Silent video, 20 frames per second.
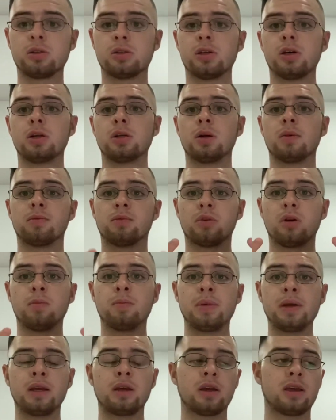turn up for a
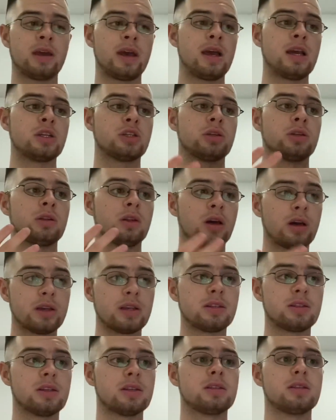big occasion
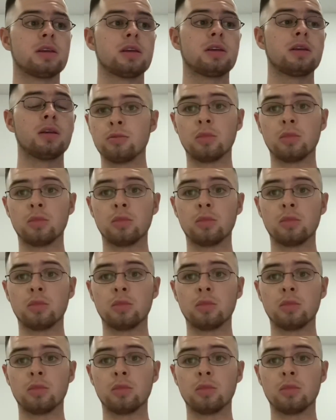like City,